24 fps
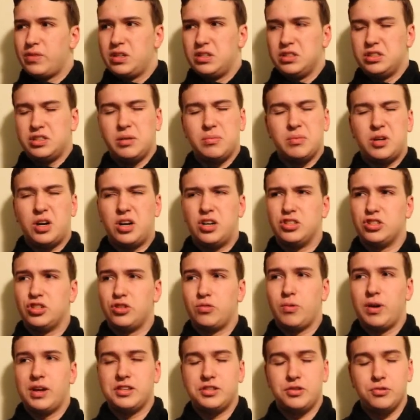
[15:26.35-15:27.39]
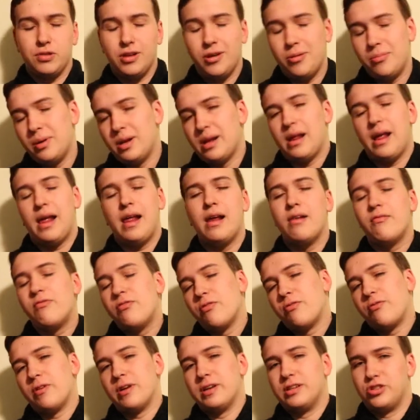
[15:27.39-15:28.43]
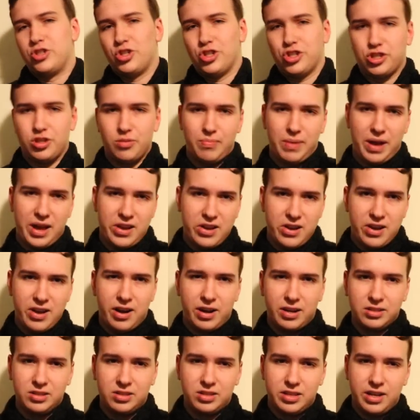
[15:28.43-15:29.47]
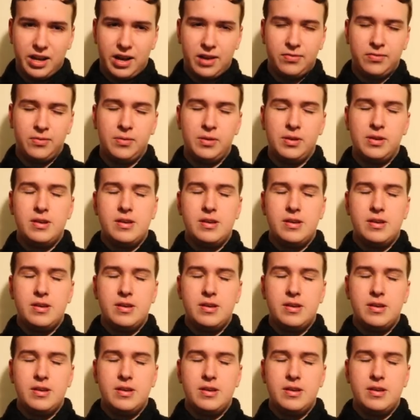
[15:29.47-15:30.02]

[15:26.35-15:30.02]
Some cards are way too limited. Everything's just dependent on stuff.